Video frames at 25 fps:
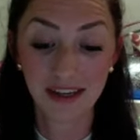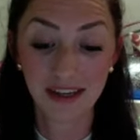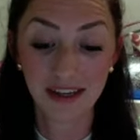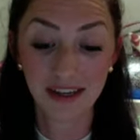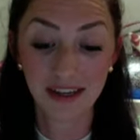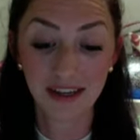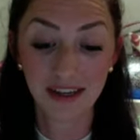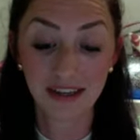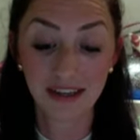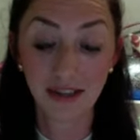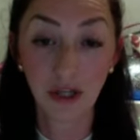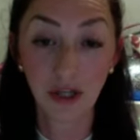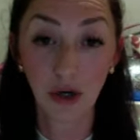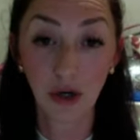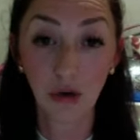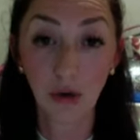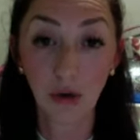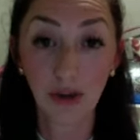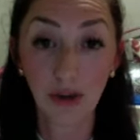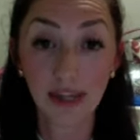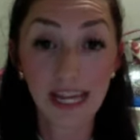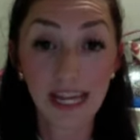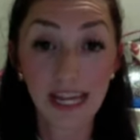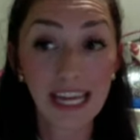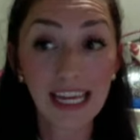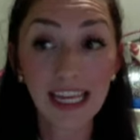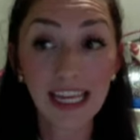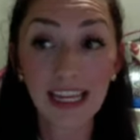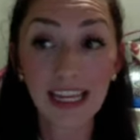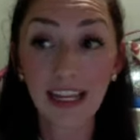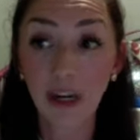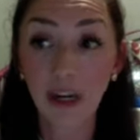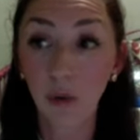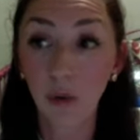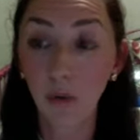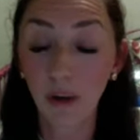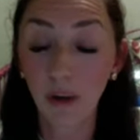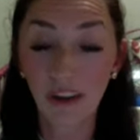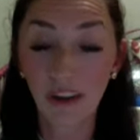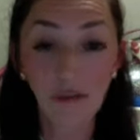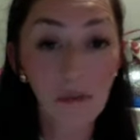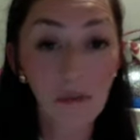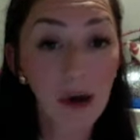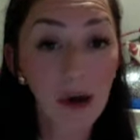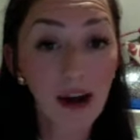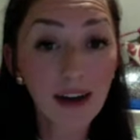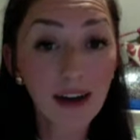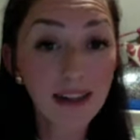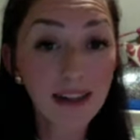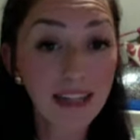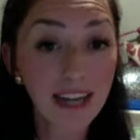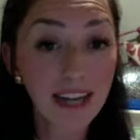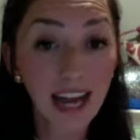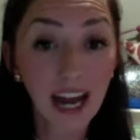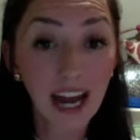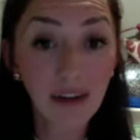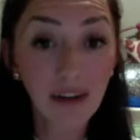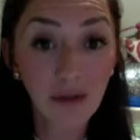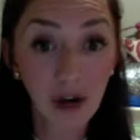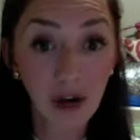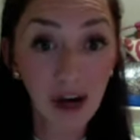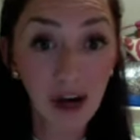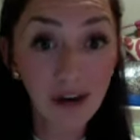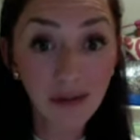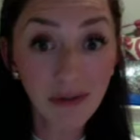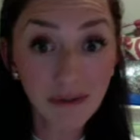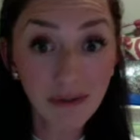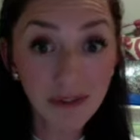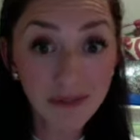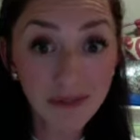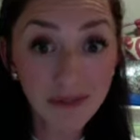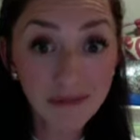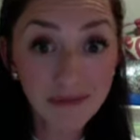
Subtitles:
So they can get a whiff box at half off.